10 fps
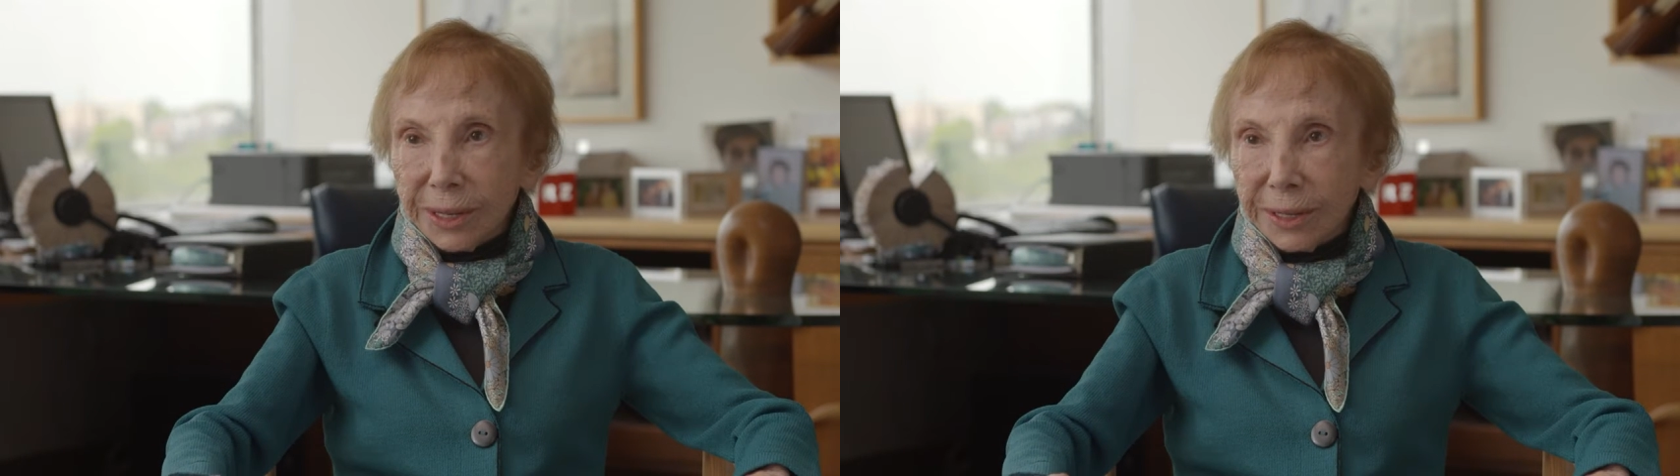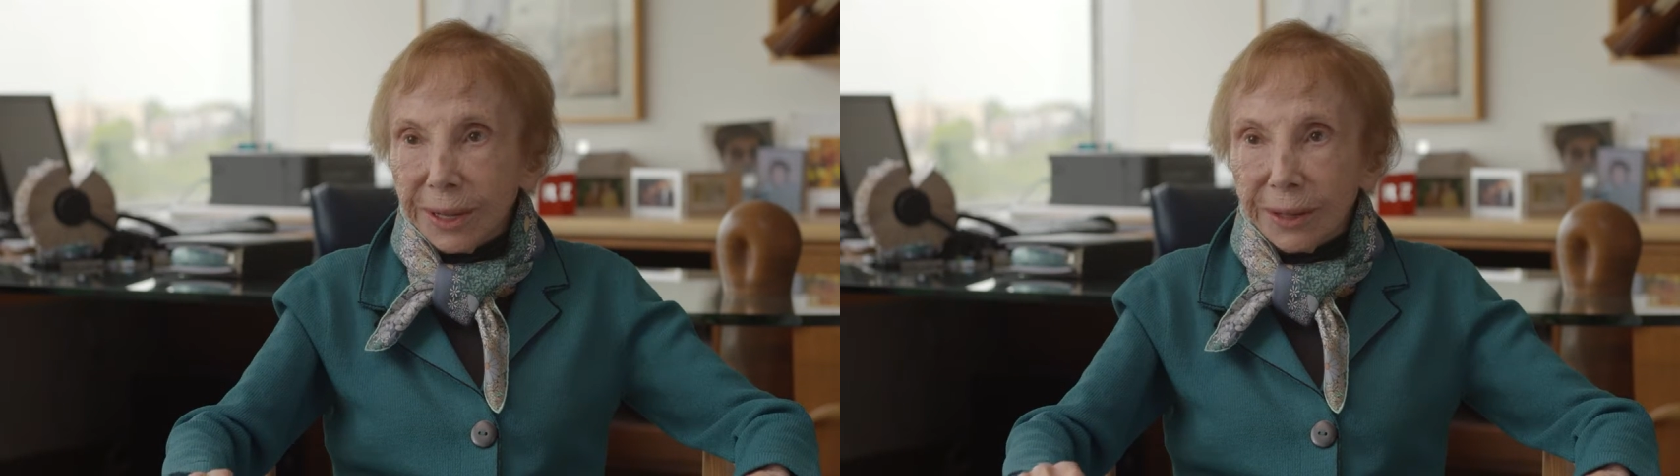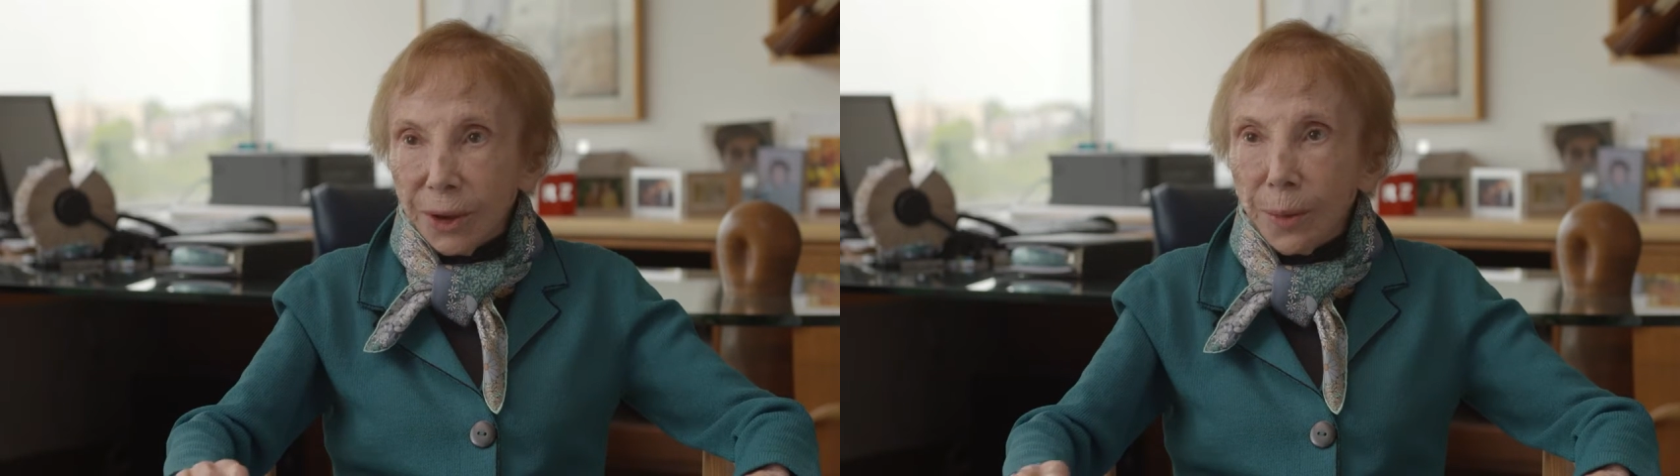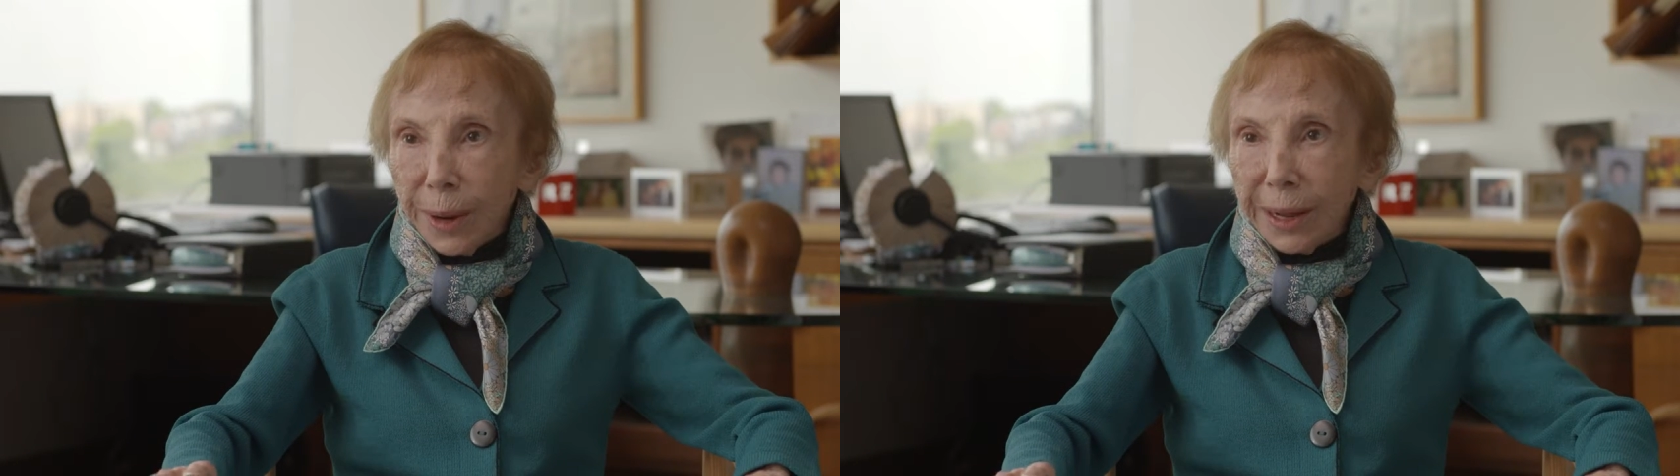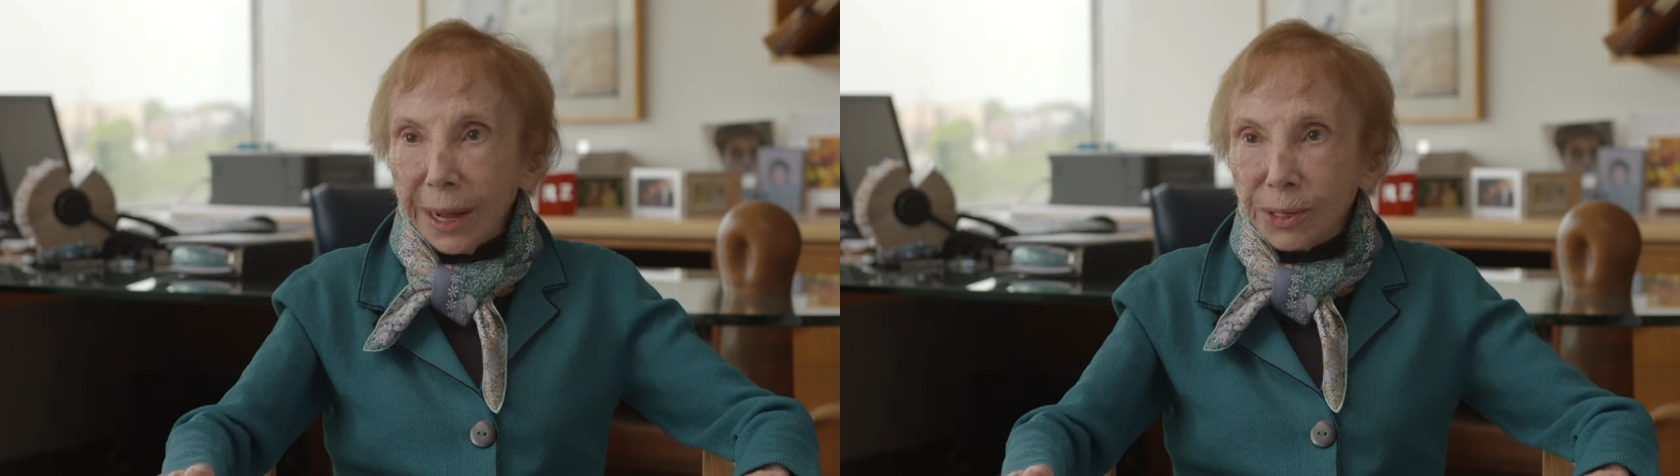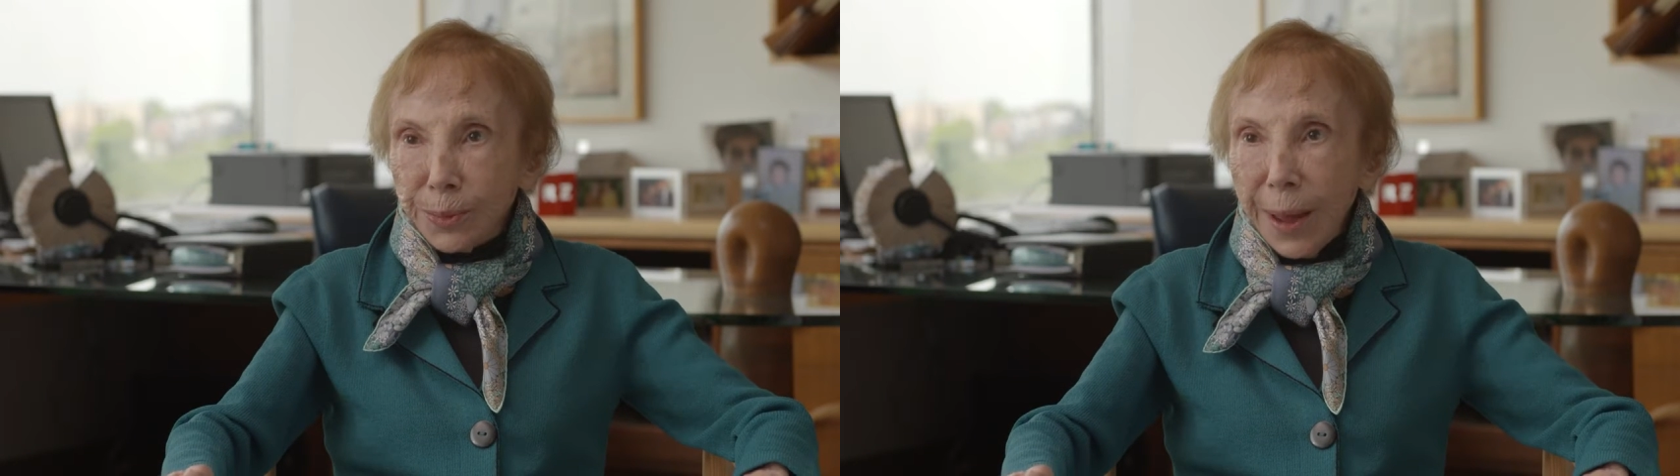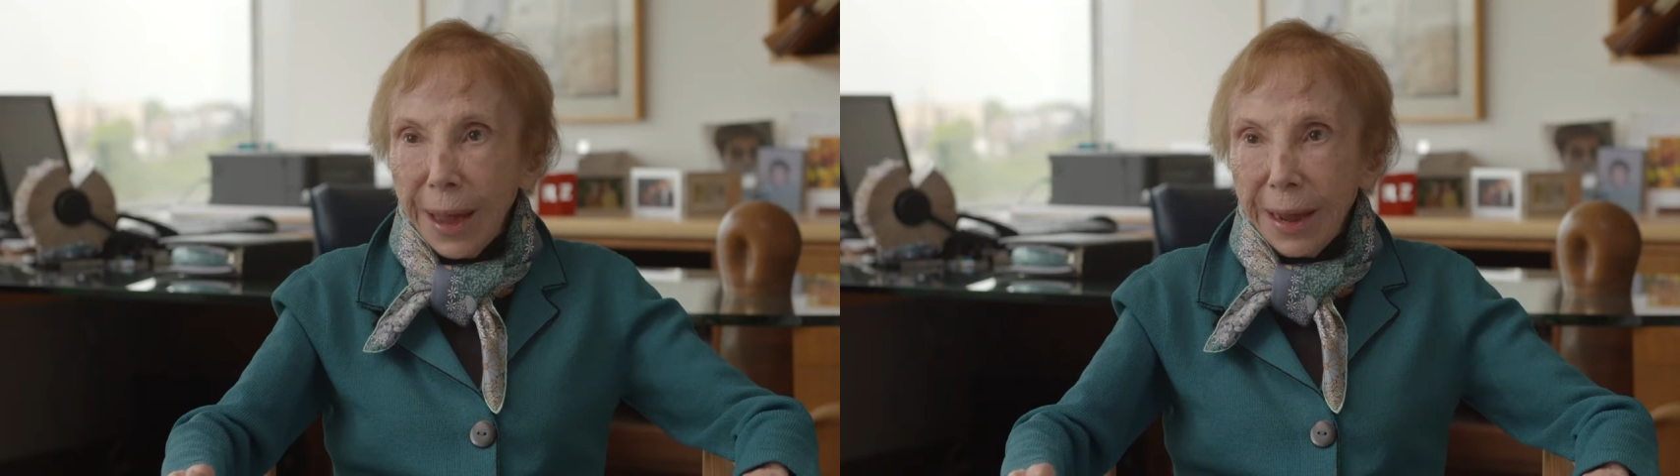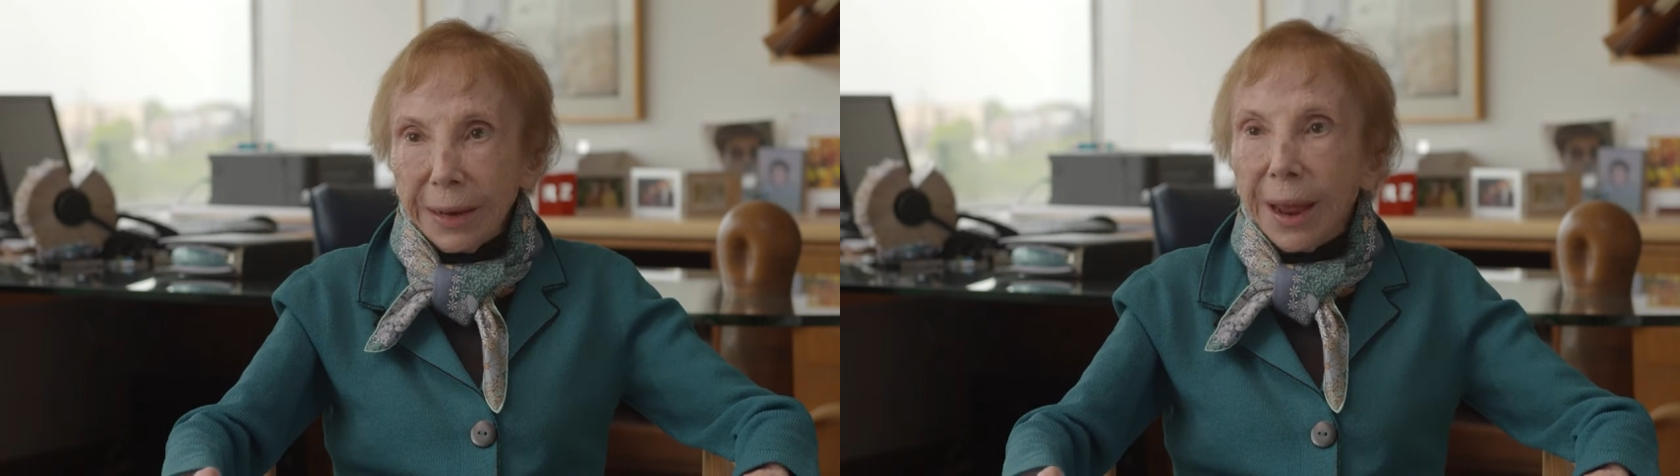Nobody gets
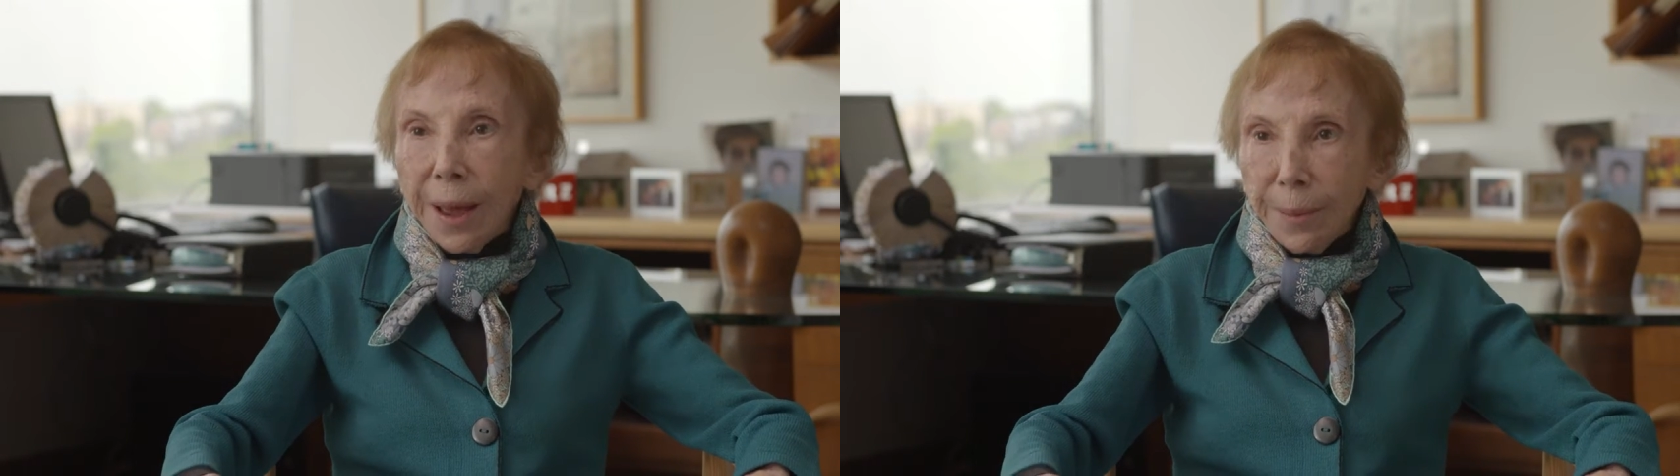paid,